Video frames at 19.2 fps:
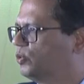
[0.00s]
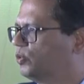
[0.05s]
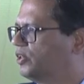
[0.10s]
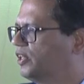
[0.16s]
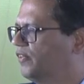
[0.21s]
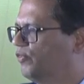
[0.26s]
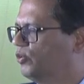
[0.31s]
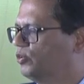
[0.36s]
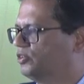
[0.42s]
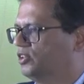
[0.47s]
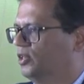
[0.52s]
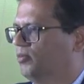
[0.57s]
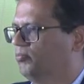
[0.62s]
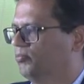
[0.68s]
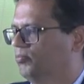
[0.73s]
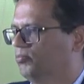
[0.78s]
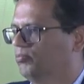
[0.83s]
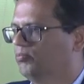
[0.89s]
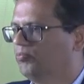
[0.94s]
give you
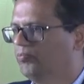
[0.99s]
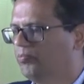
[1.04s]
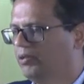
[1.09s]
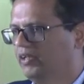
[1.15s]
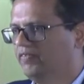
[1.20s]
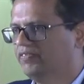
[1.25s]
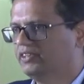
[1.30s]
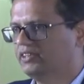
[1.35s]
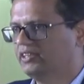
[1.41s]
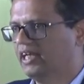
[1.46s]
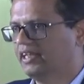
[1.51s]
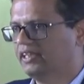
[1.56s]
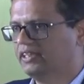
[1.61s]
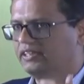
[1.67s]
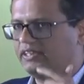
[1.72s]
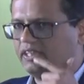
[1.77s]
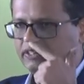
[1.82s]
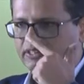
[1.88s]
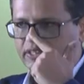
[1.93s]
some brief
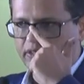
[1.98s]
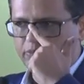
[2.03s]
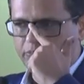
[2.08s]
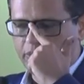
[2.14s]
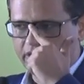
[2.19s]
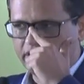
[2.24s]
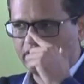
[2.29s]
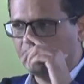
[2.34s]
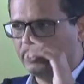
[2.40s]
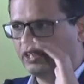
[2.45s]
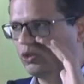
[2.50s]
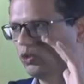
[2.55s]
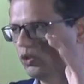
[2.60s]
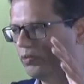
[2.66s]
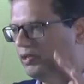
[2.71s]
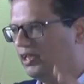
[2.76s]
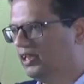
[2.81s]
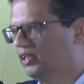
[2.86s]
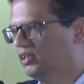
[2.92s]
statistics is basically
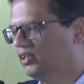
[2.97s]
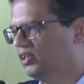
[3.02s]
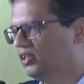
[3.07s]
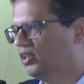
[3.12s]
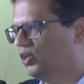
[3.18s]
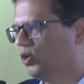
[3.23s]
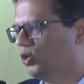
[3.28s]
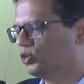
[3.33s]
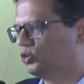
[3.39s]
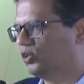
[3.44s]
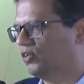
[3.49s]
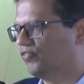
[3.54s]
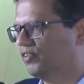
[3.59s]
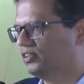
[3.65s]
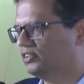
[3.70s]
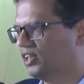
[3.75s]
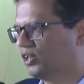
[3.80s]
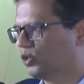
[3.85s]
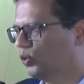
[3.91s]
globally, the long short
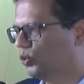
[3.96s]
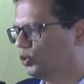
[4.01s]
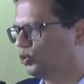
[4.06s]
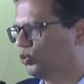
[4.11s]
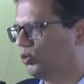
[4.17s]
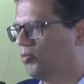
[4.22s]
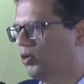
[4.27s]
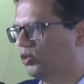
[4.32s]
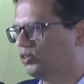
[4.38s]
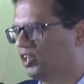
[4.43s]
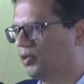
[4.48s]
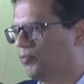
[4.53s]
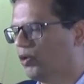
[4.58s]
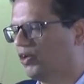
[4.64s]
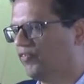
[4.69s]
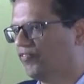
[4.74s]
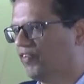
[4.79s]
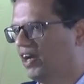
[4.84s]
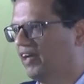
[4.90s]
funds are close to about
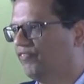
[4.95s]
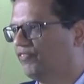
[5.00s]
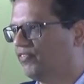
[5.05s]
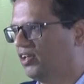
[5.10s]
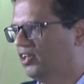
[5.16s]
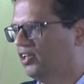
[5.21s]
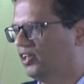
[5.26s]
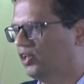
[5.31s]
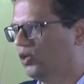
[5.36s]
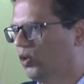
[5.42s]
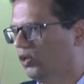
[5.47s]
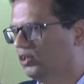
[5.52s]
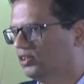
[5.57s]
$3.5 trillion,